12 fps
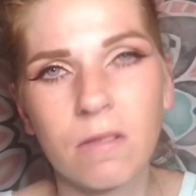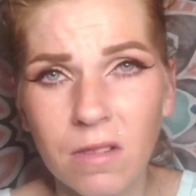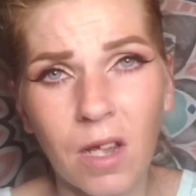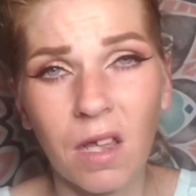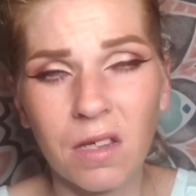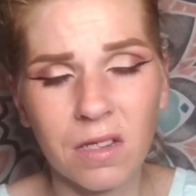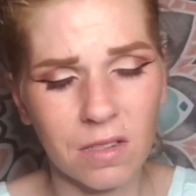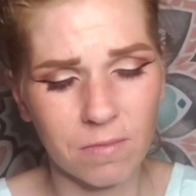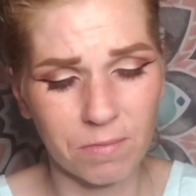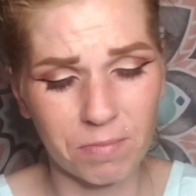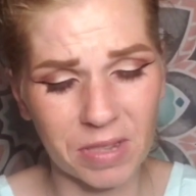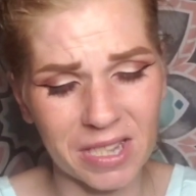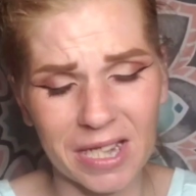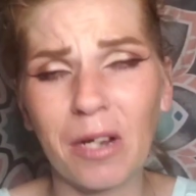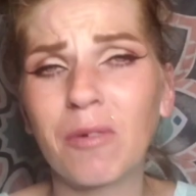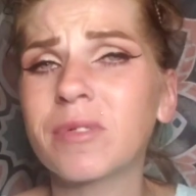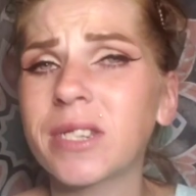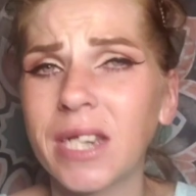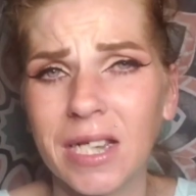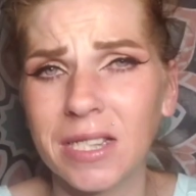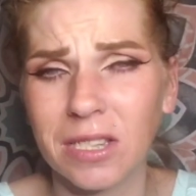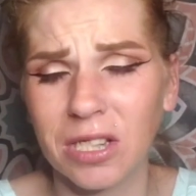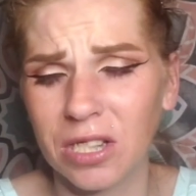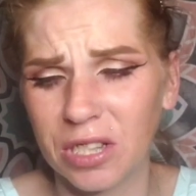Ugh, but they don't
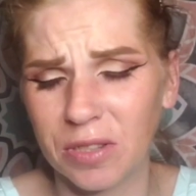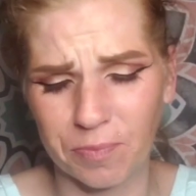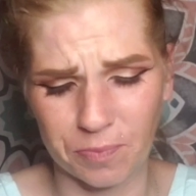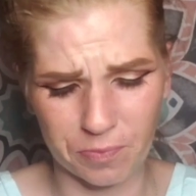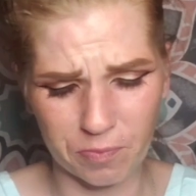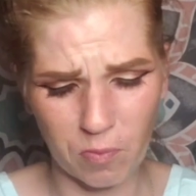taste good.